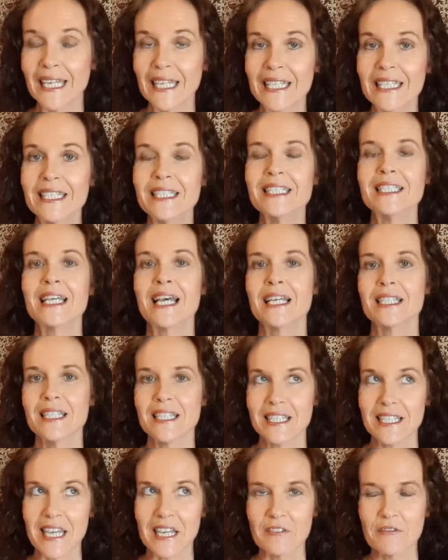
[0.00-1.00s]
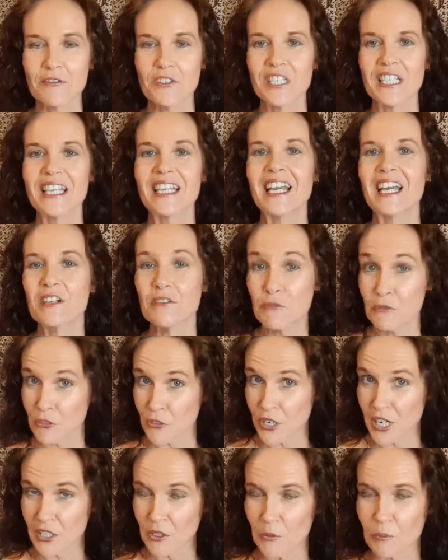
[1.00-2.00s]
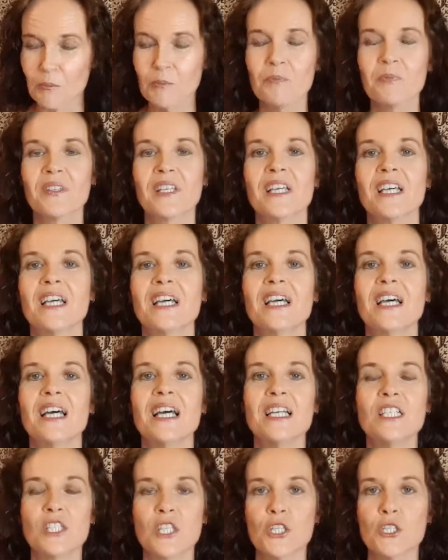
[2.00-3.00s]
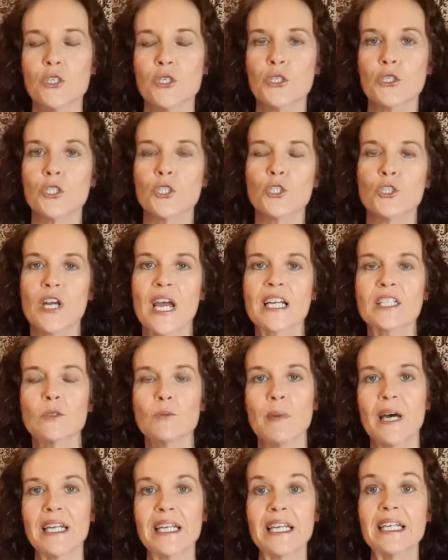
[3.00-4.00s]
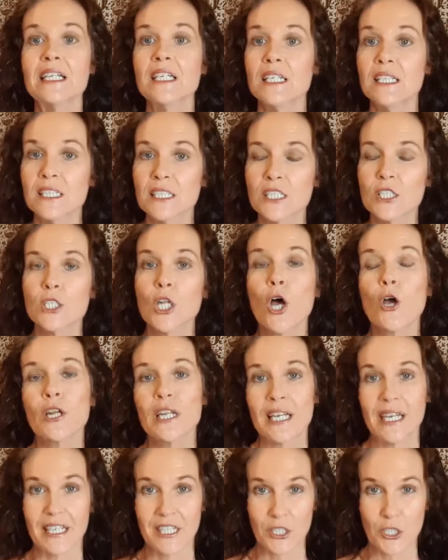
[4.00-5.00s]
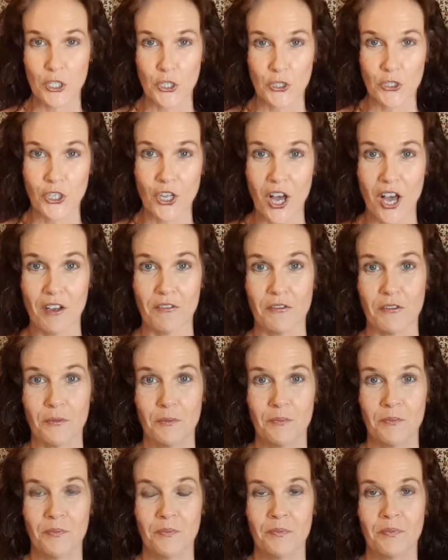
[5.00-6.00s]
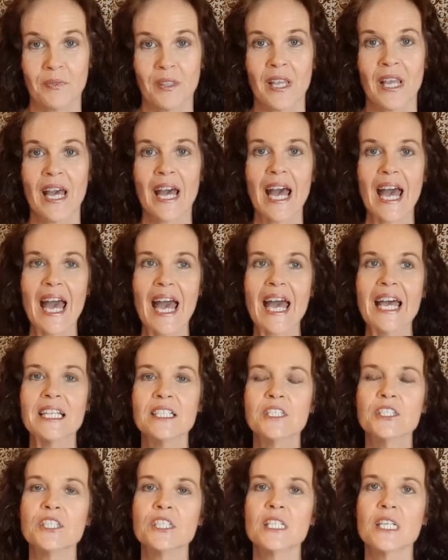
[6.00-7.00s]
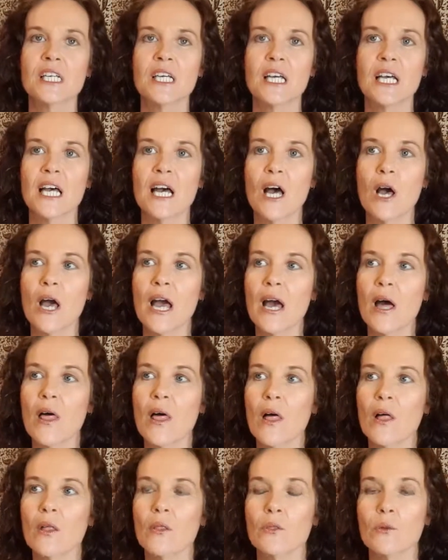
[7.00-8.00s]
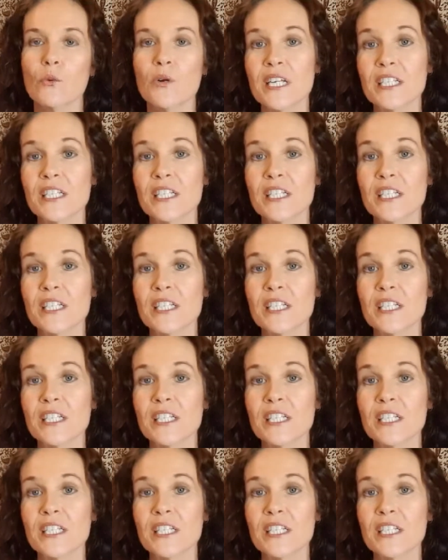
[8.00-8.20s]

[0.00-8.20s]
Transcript: ease and safety and freedom so that you can attract money slowly into your life. And the